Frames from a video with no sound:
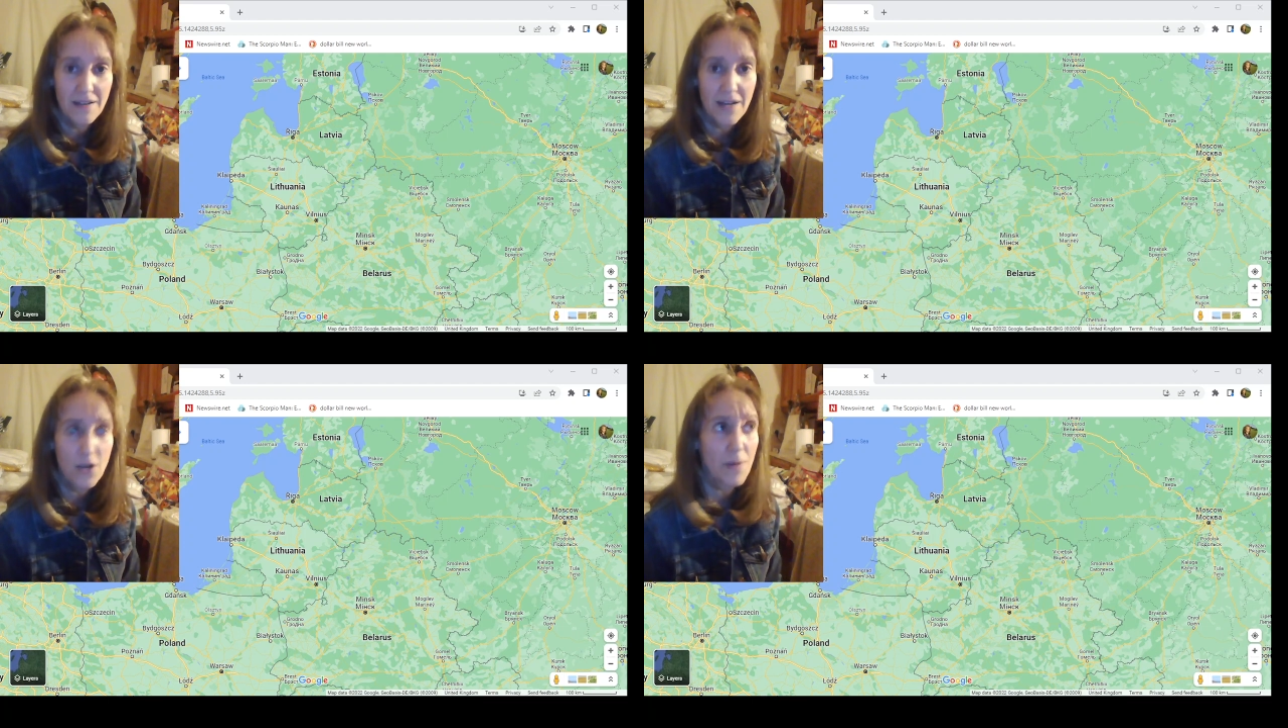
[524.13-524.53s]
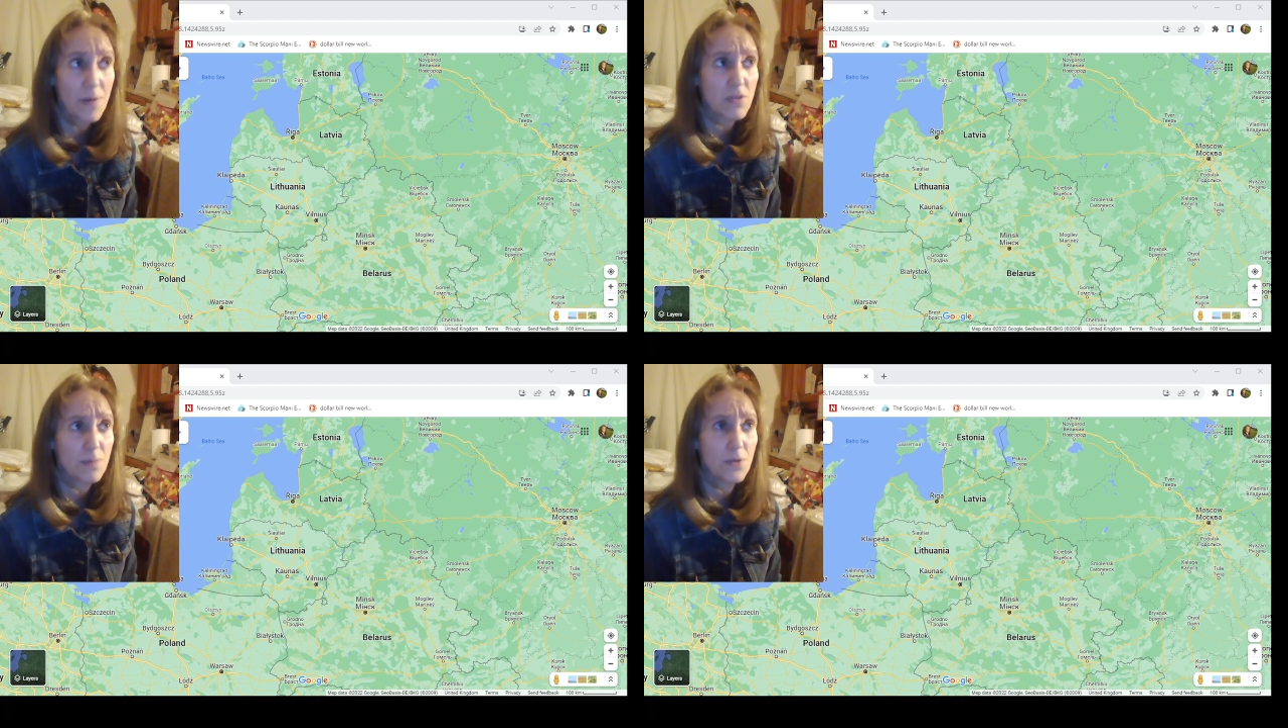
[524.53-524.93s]
I know one
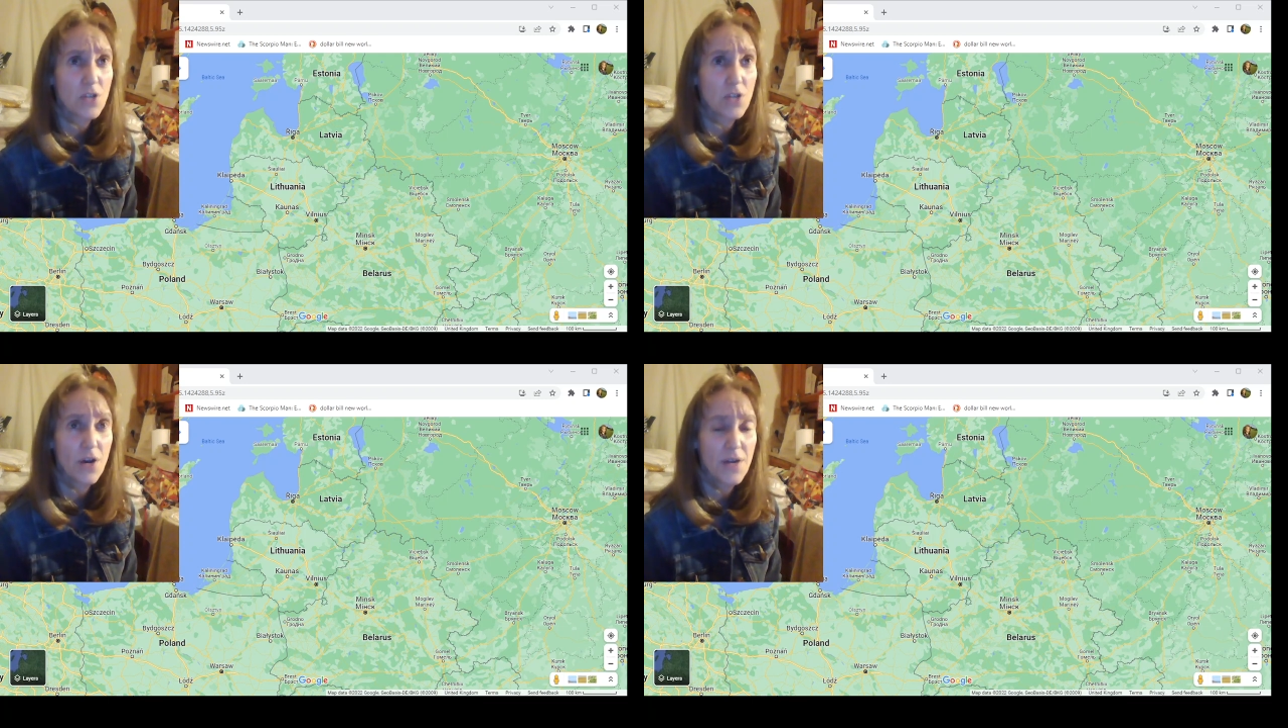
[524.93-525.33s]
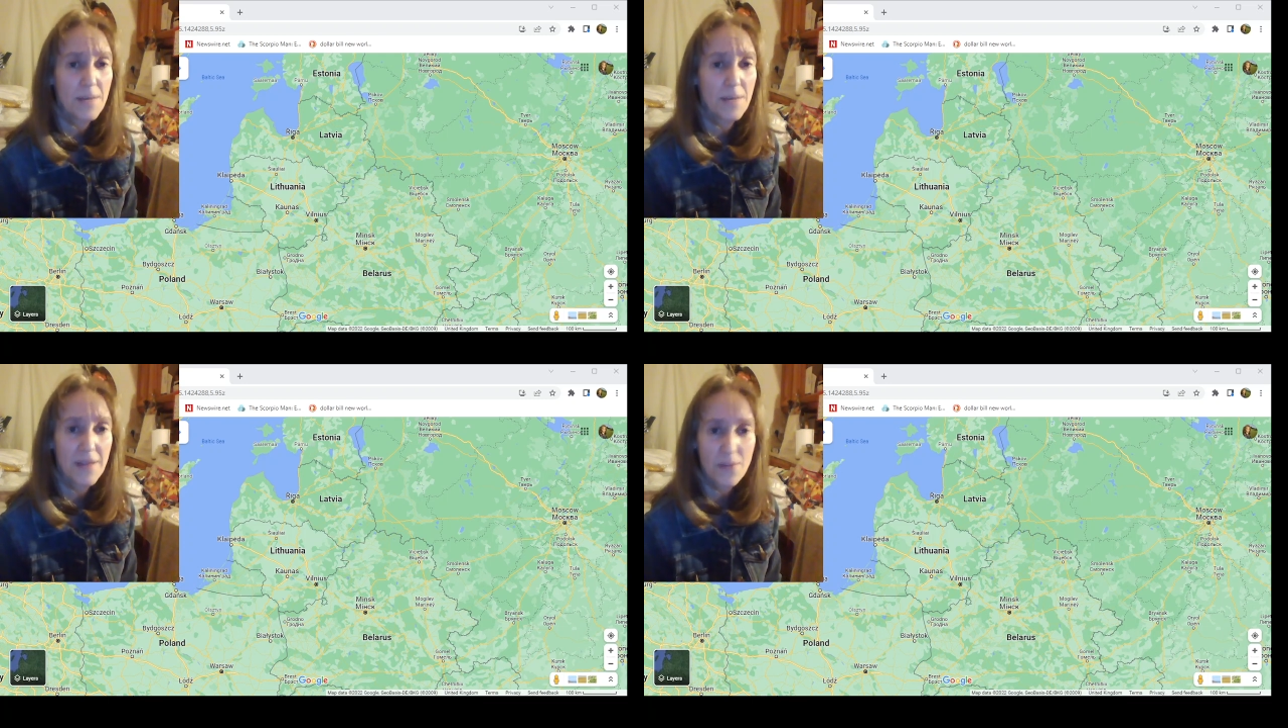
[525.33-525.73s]
was a
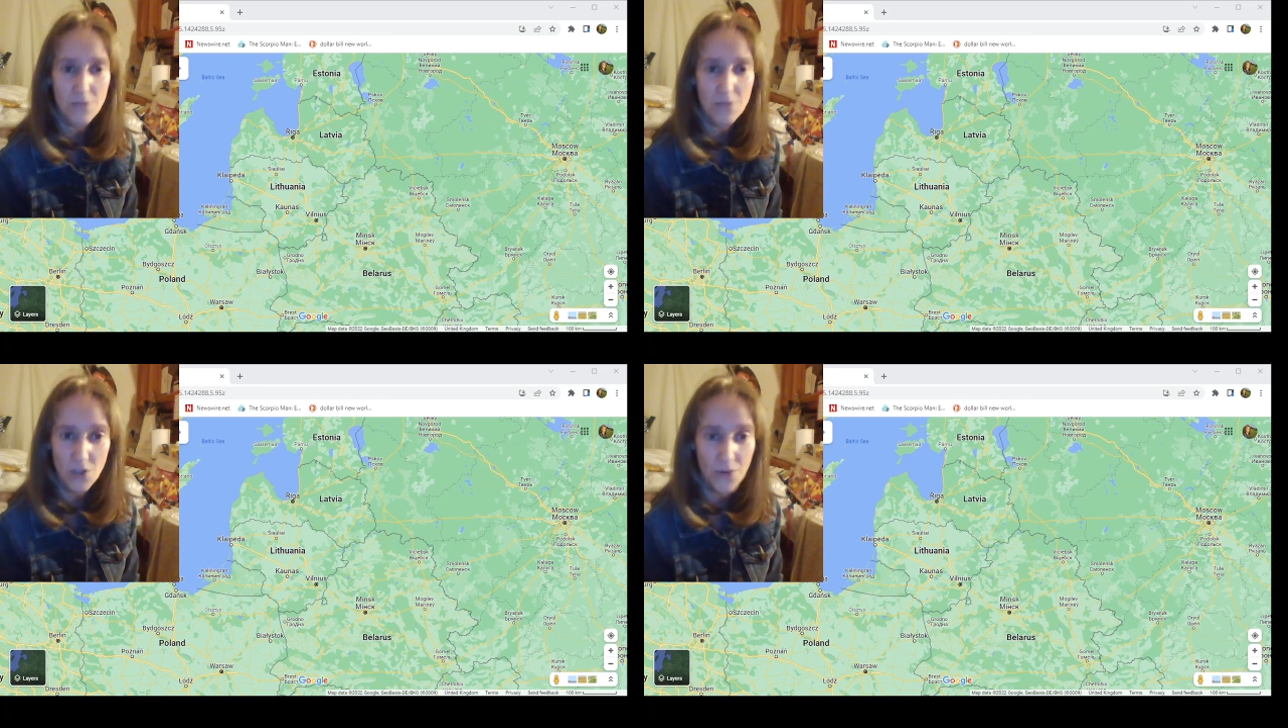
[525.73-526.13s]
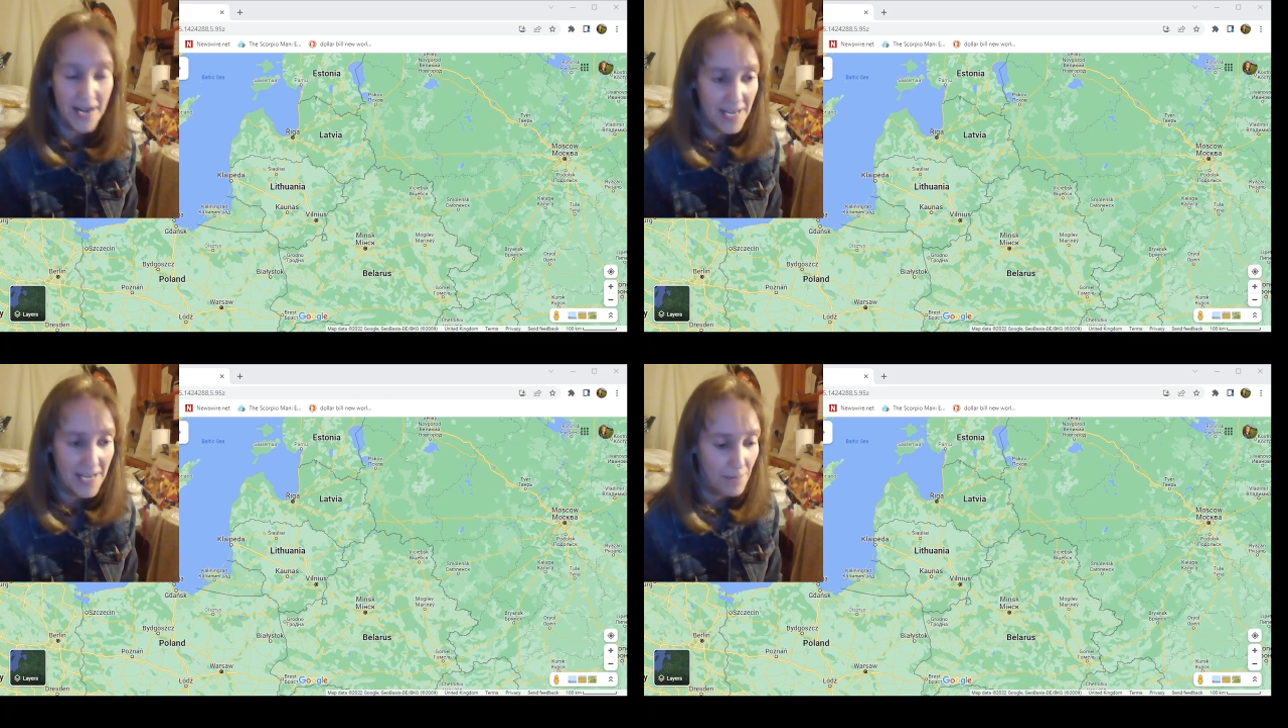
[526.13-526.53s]
plutonium, another one was a
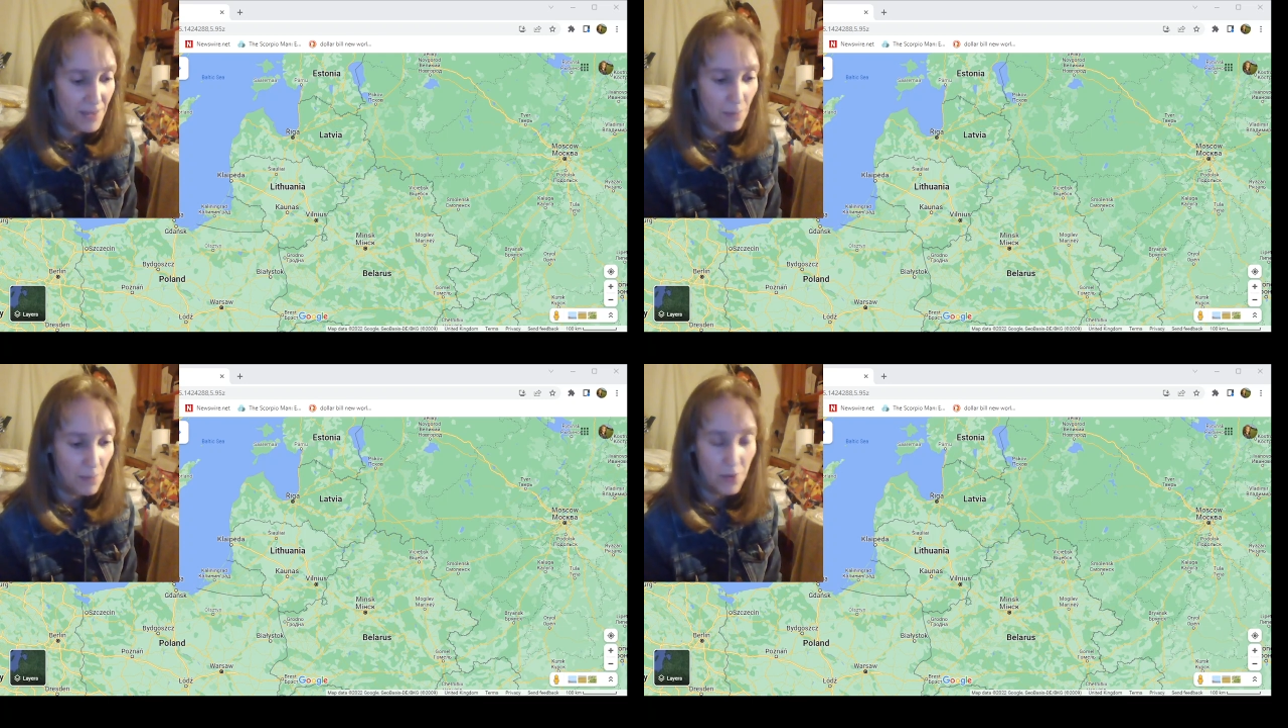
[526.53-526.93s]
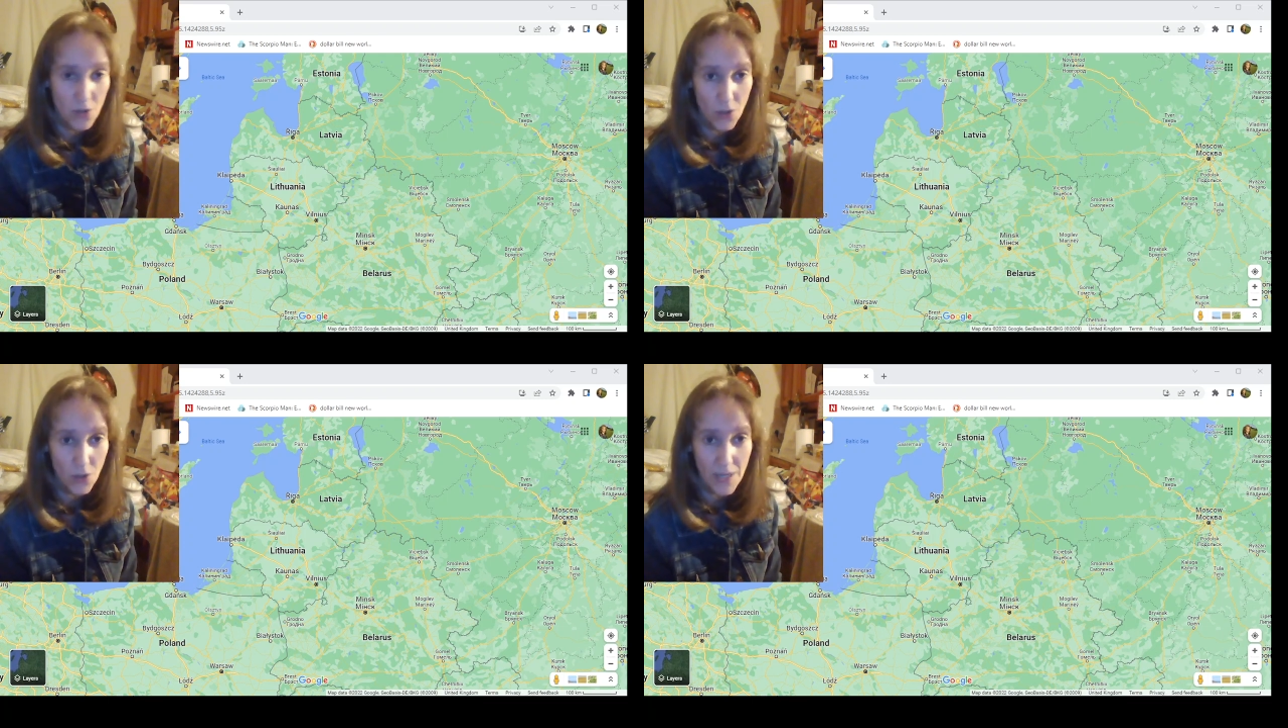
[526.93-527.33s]
uranium, but they were both
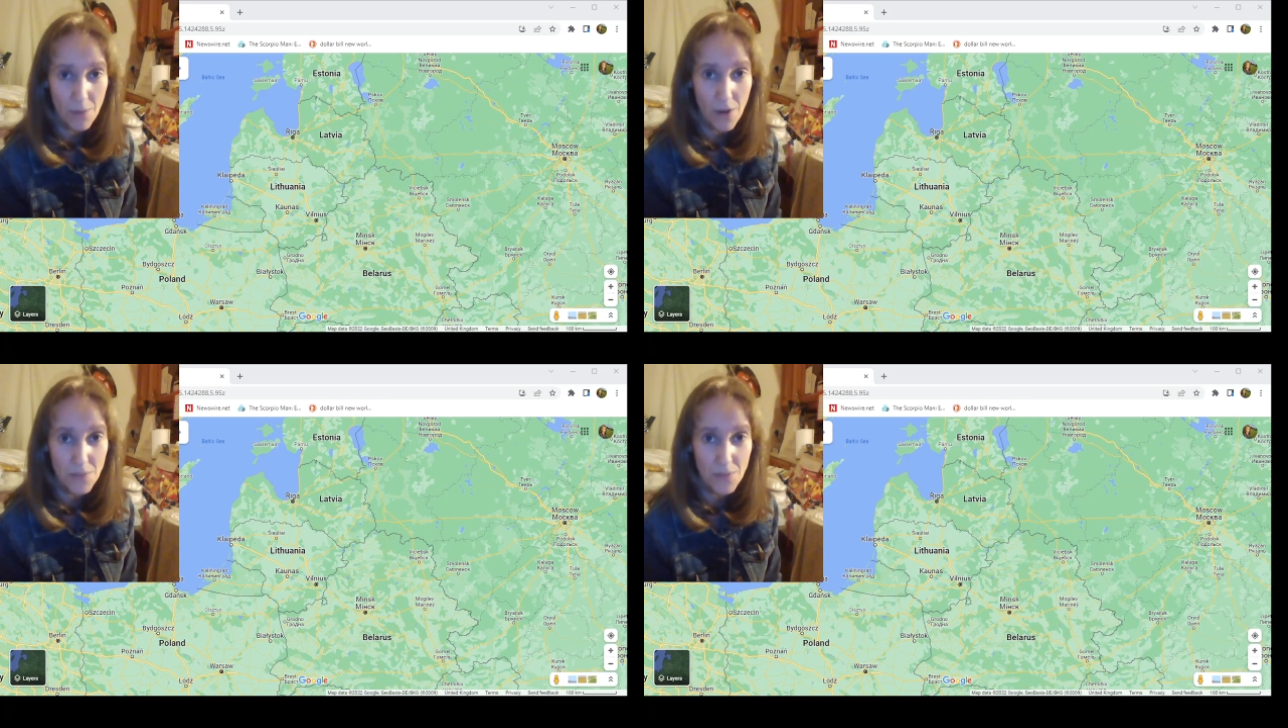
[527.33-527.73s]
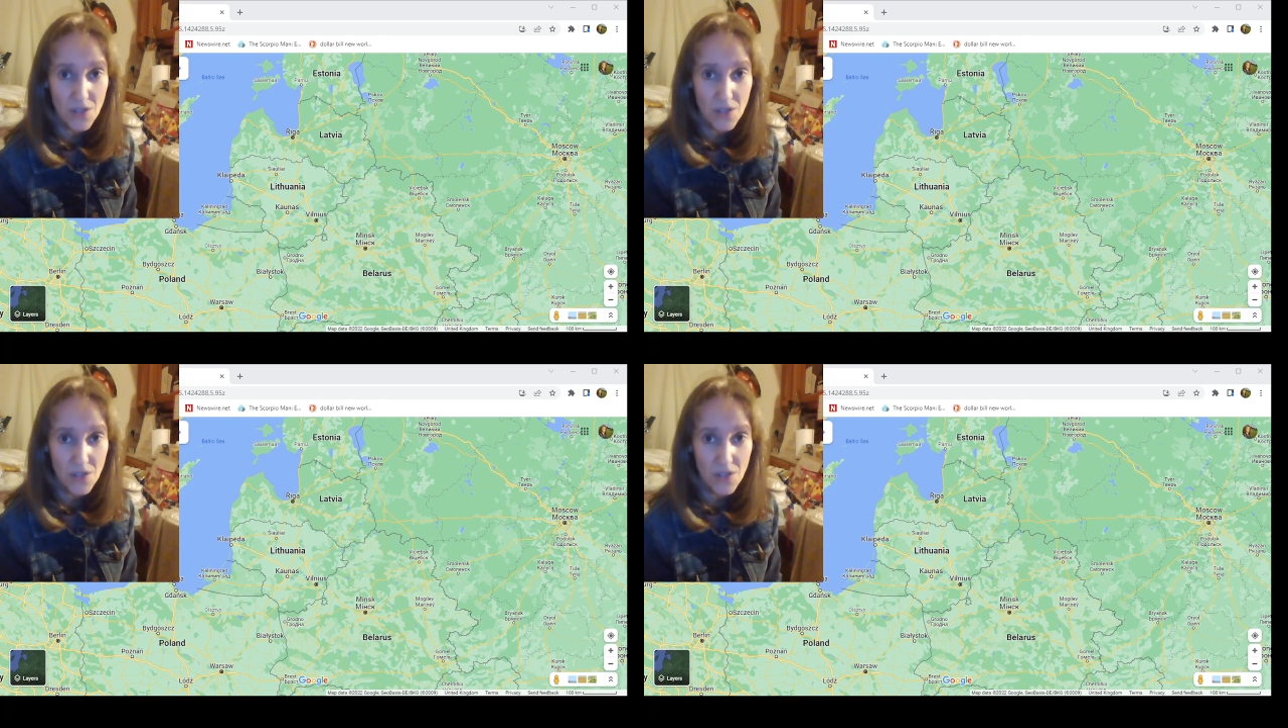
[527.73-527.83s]
nuclear bombs.